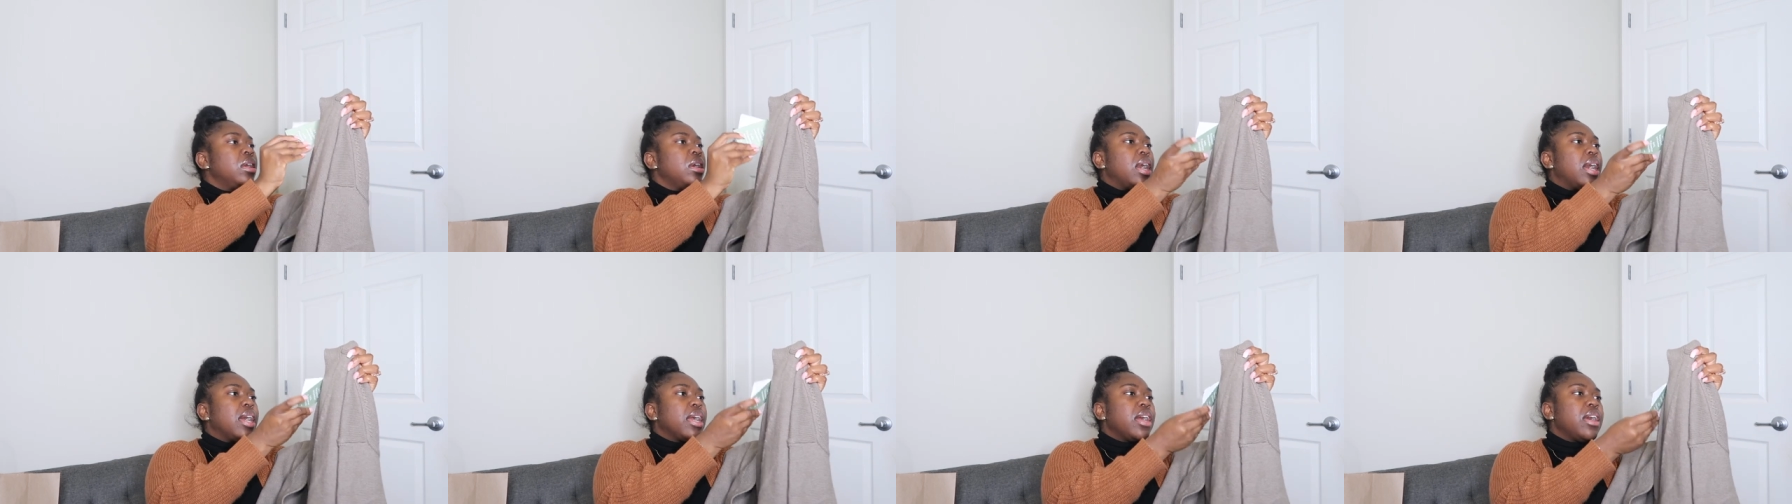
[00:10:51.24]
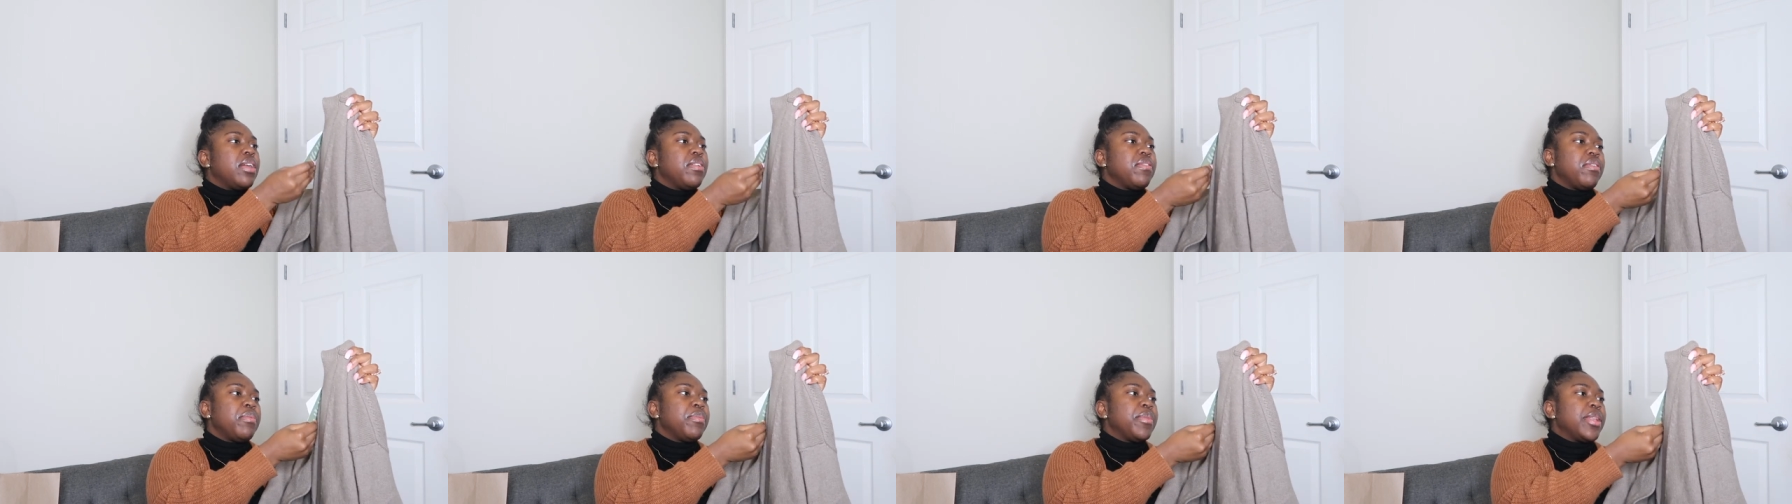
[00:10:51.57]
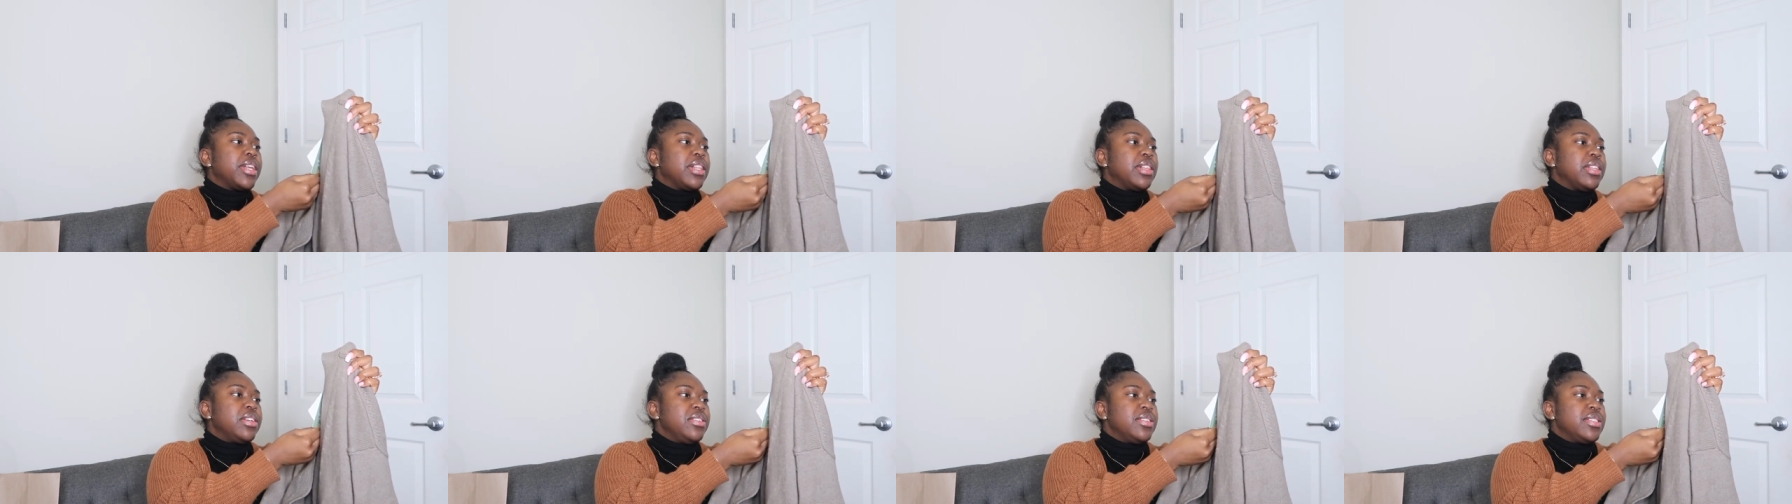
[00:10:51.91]
I got it from
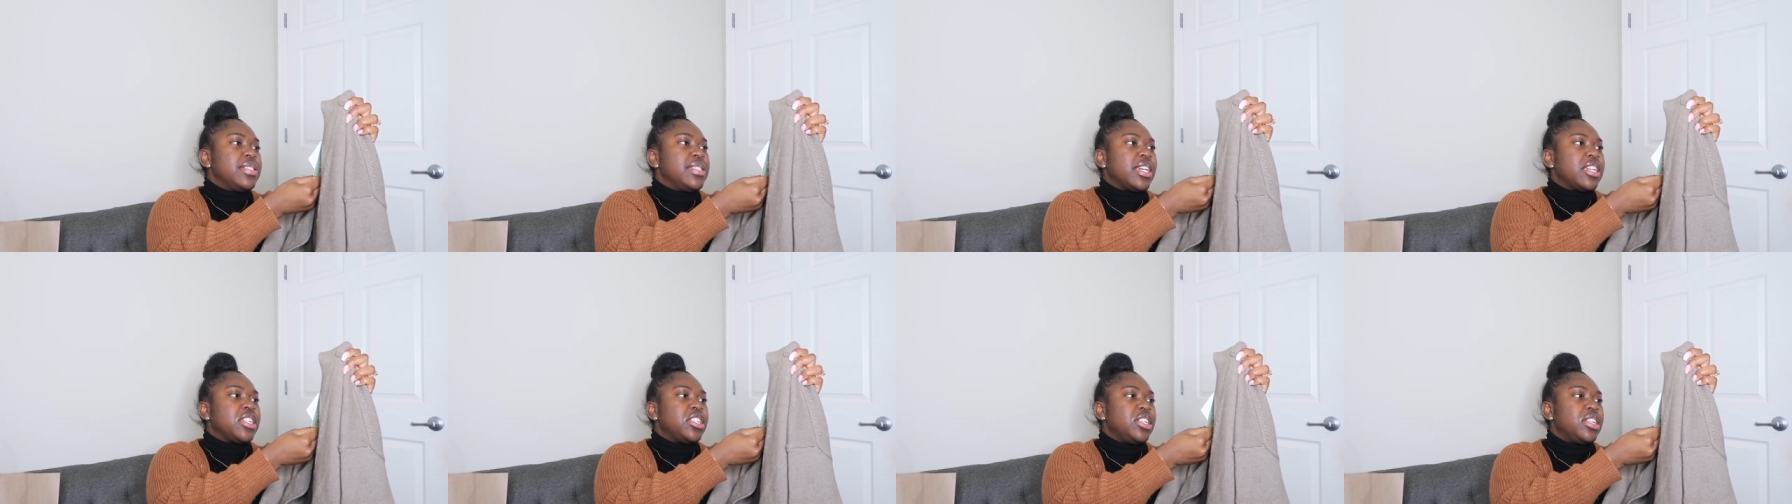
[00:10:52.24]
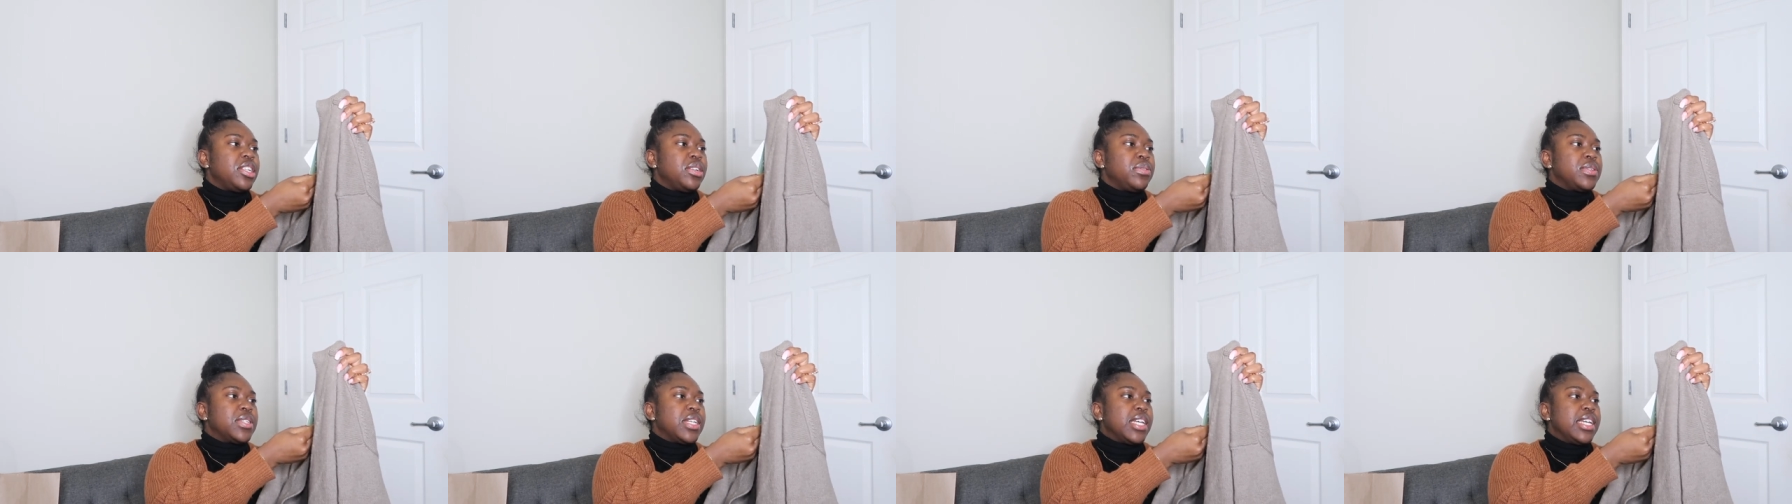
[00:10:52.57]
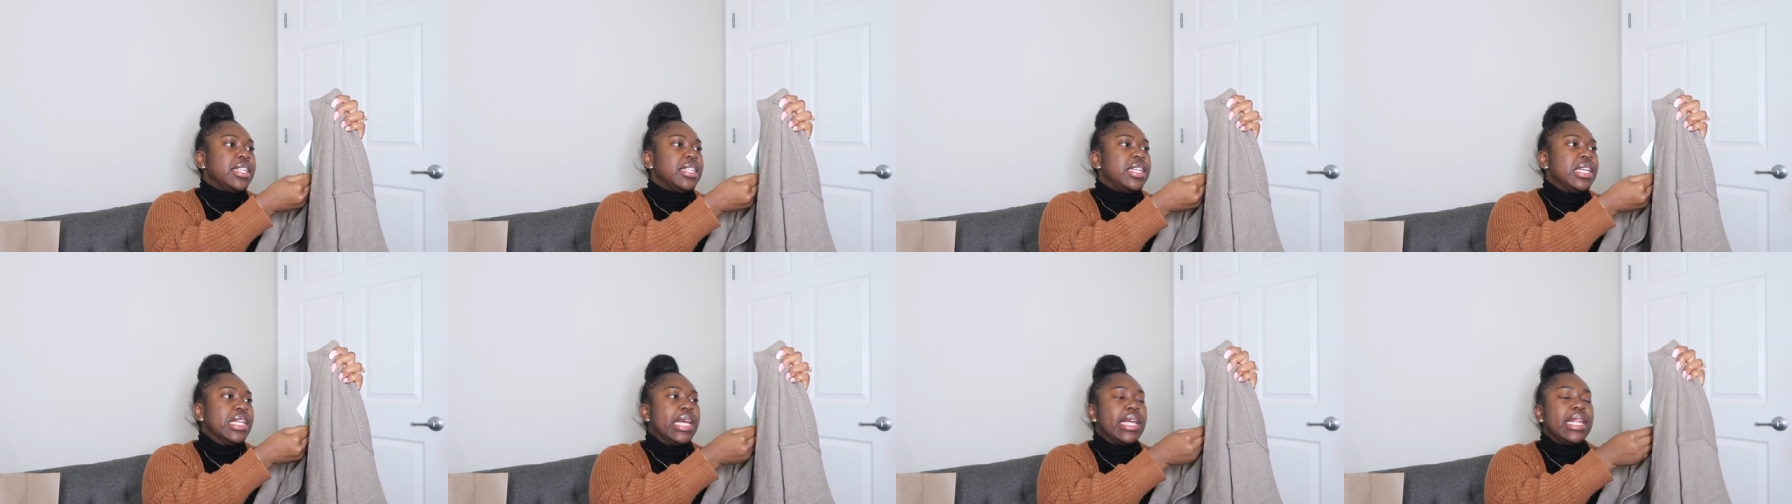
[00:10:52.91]
the clearance section. It was
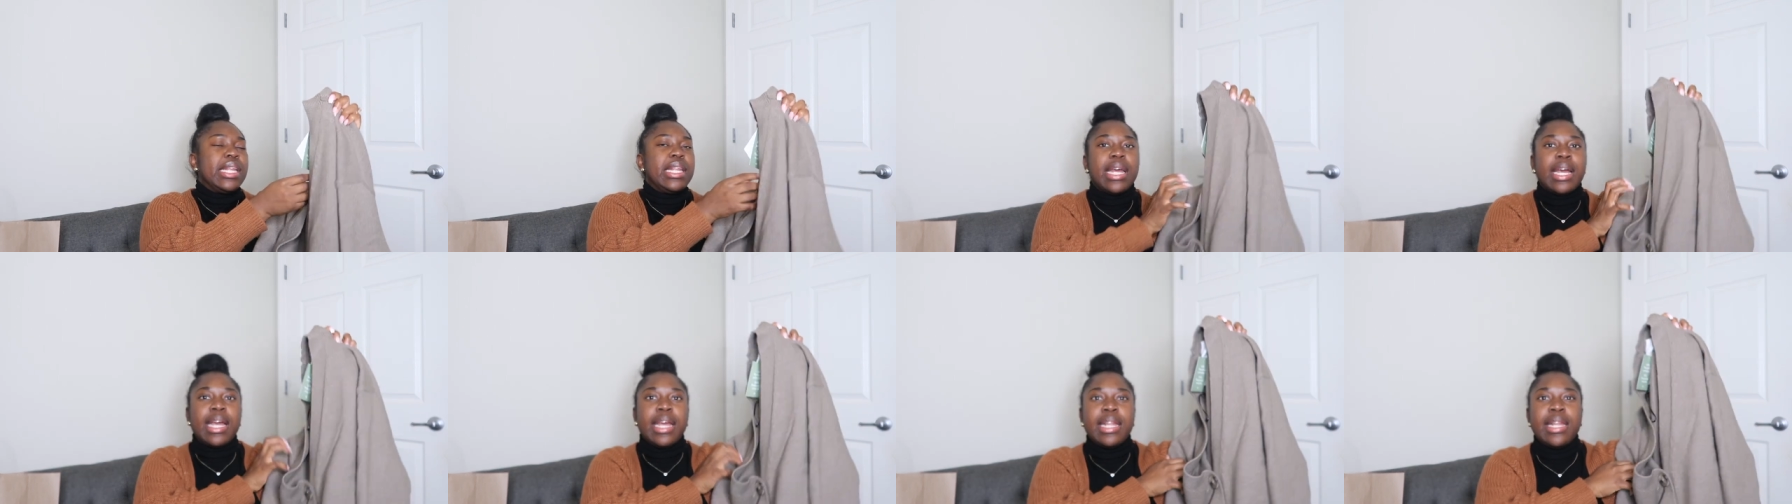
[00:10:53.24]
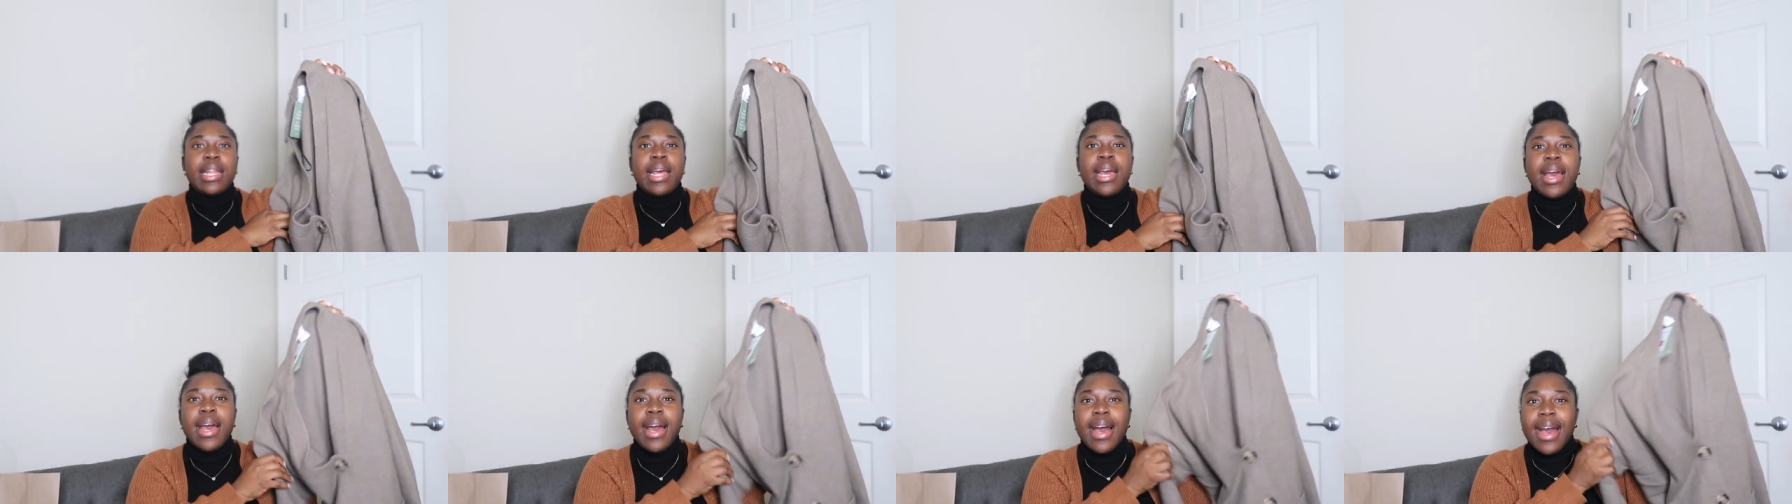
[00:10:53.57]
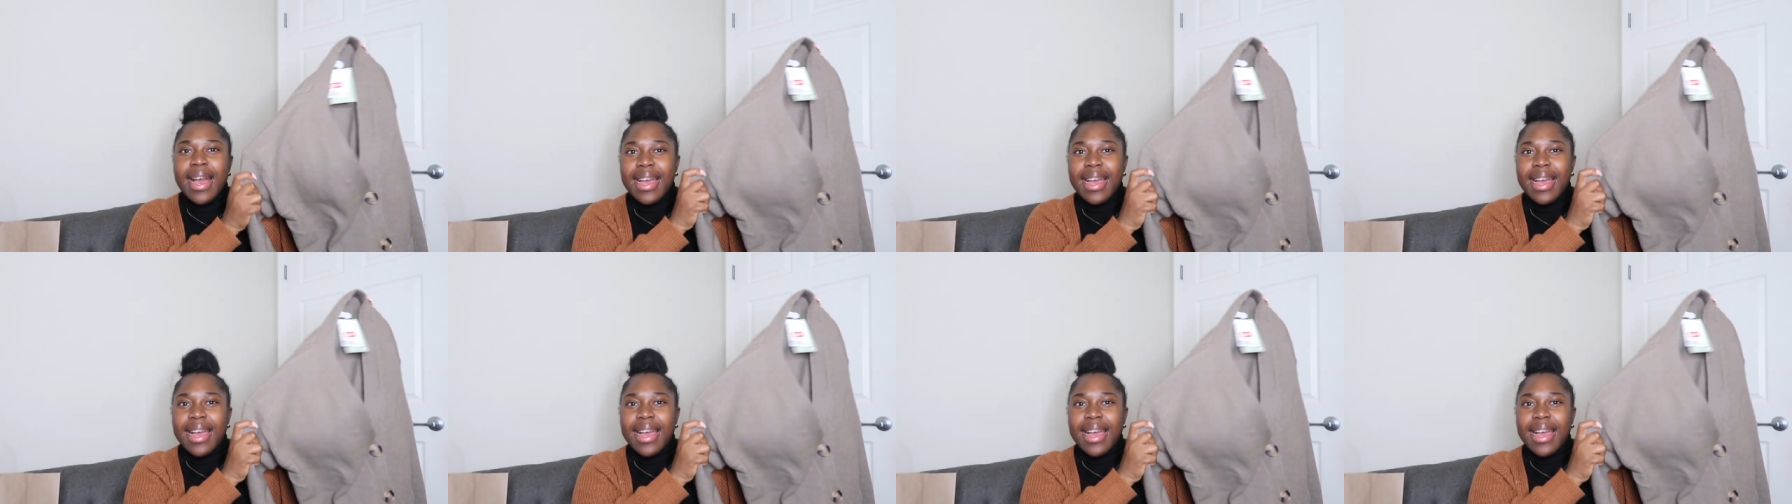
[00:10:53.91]
eighteen ninety-nine.